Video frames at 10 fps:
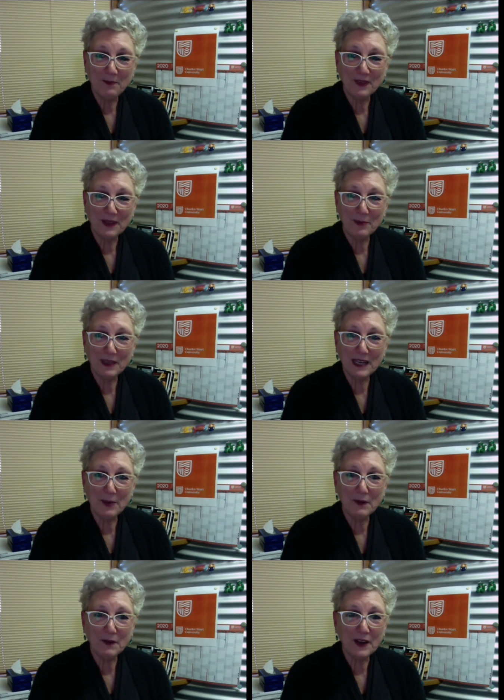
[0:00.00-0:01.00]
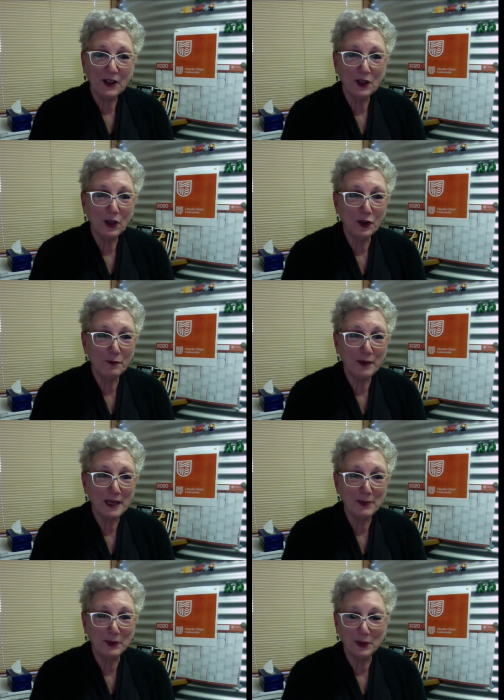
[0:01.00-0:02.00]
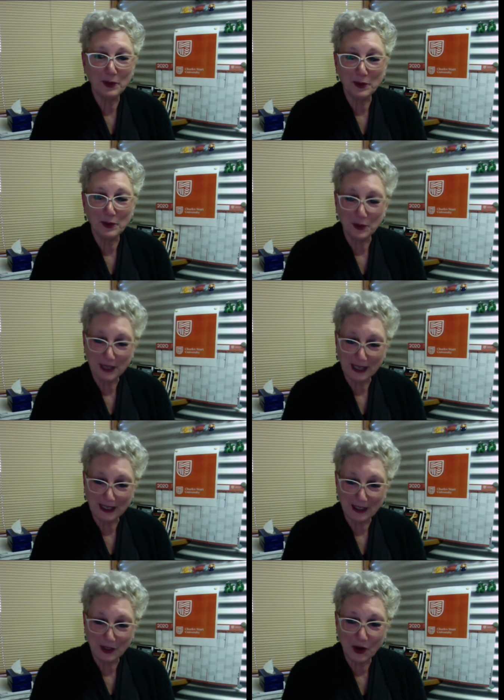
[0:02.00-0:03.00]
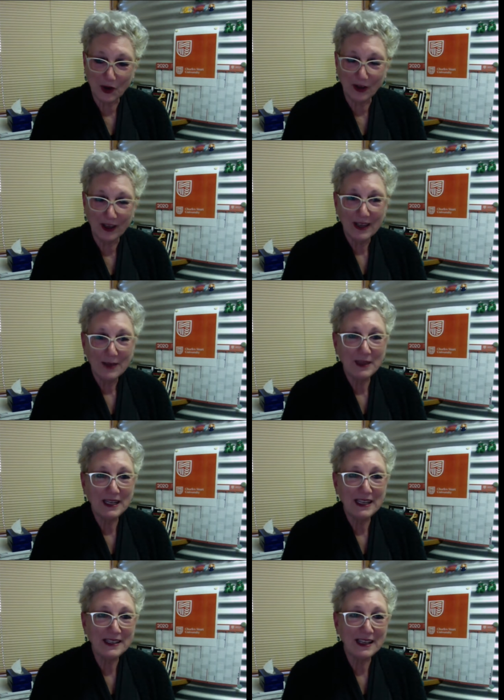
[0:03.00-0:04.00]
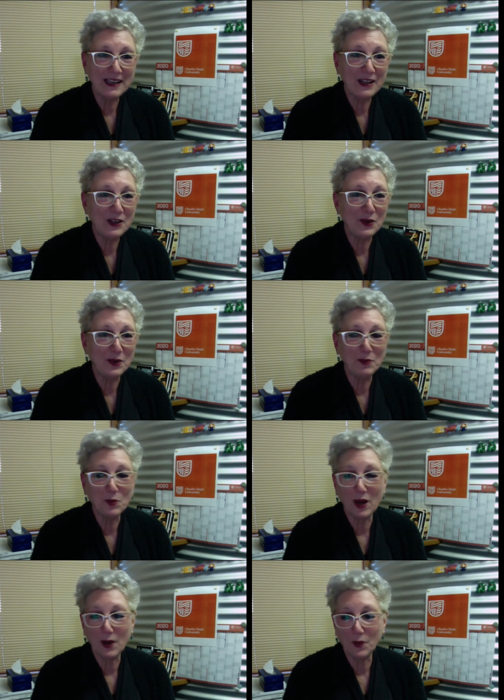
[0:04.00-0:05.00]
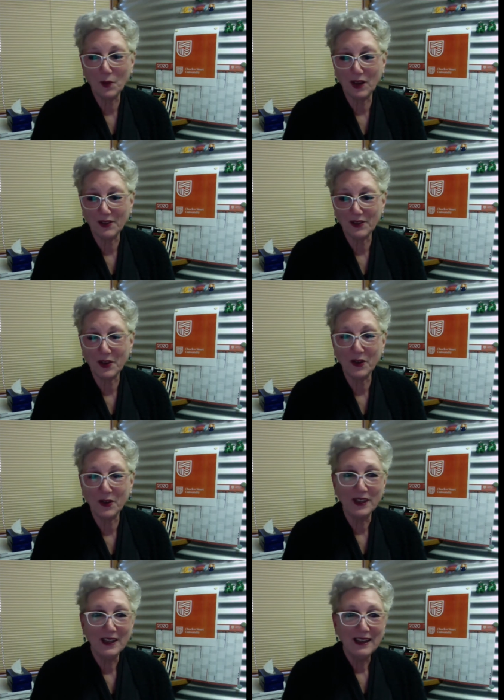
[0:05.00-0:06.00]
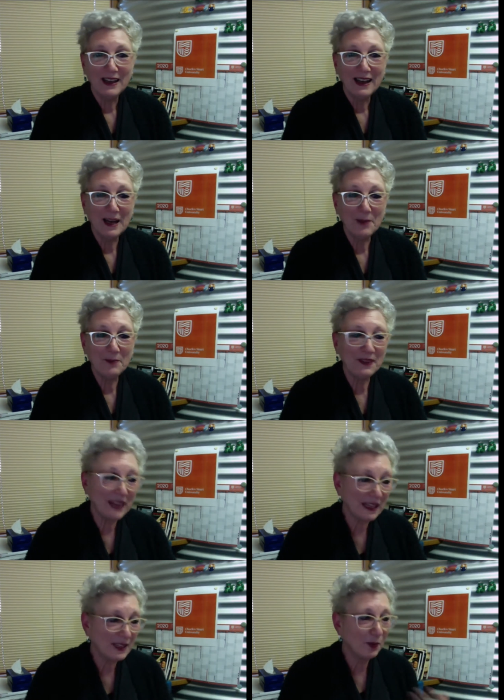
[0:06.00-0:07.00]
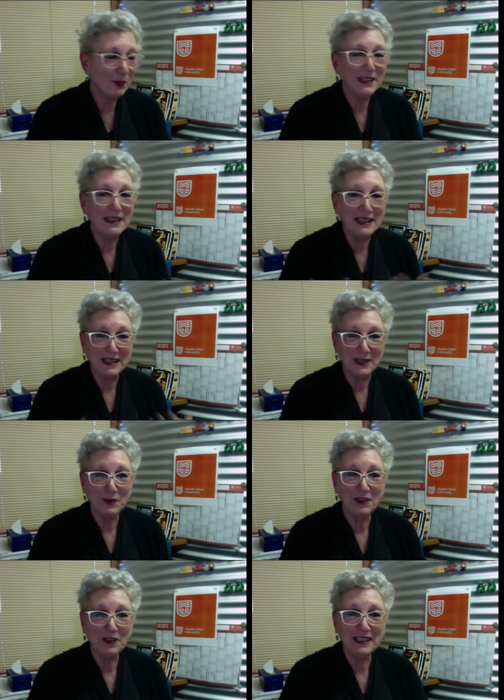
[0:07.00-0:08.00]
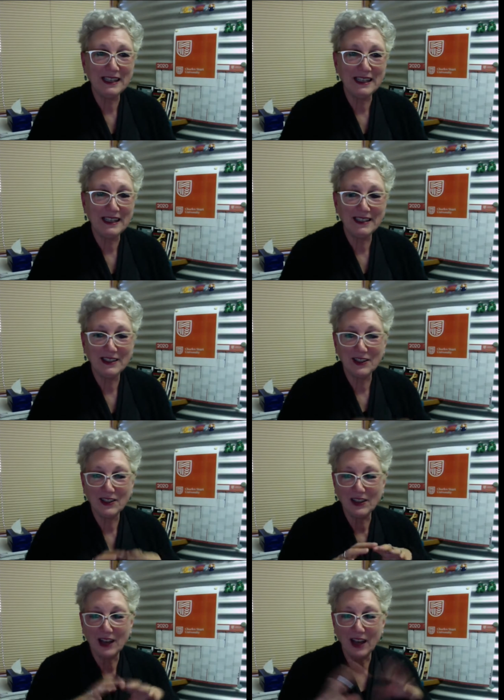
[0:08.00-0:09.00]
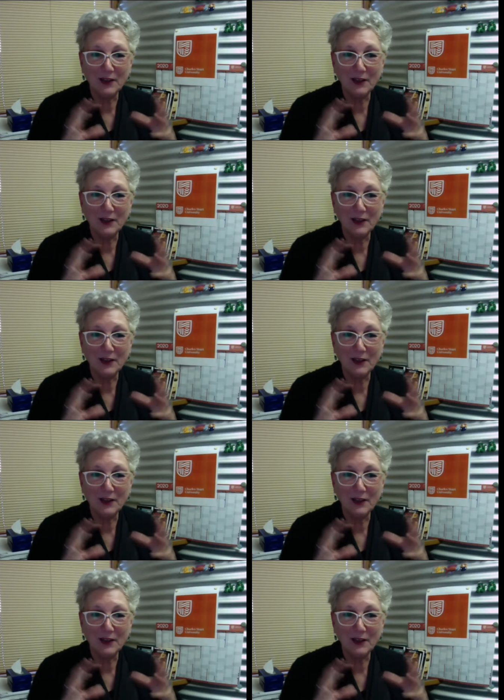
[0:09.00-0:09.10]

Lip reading: been able to find a lot of people who knew Dudley Tong, but he said he knew him quite well. So that's what we need. We really need to